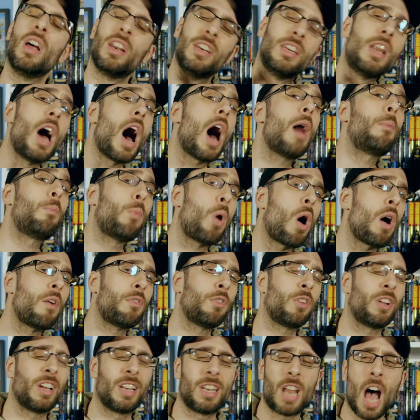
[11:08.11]

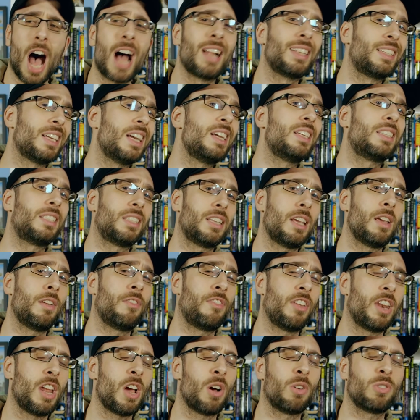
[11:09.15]
Non-Marvel and non-DC
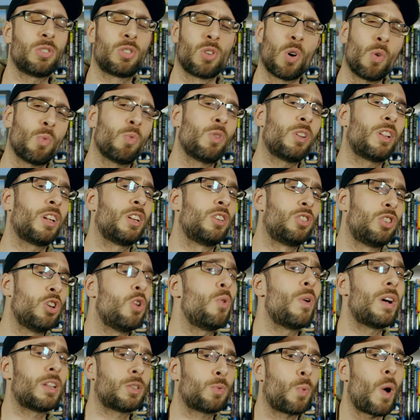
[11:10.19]
videos don't really
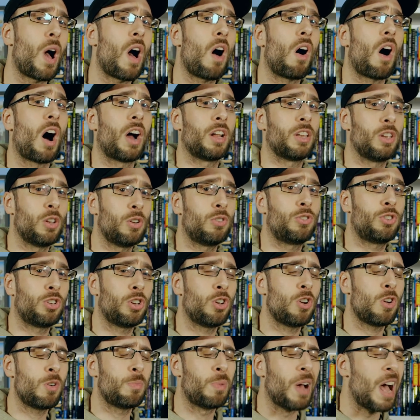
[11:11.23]
do as well on
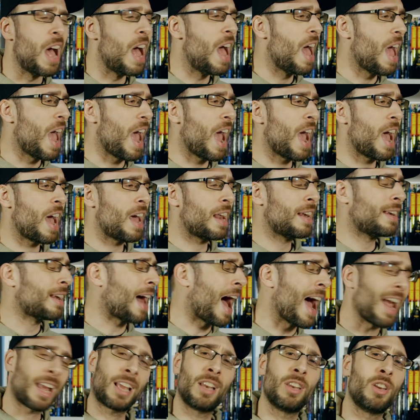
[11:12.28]
YouTube, and
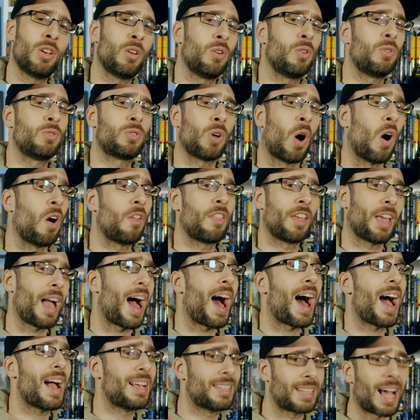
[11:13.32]
I can use all the
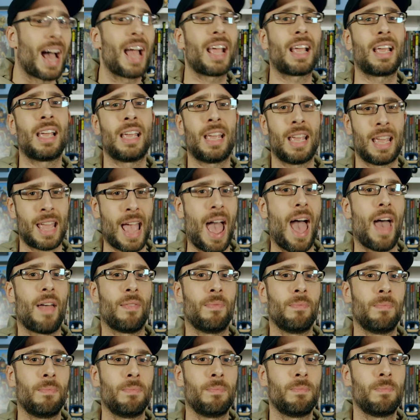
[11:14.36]
eyes I can get.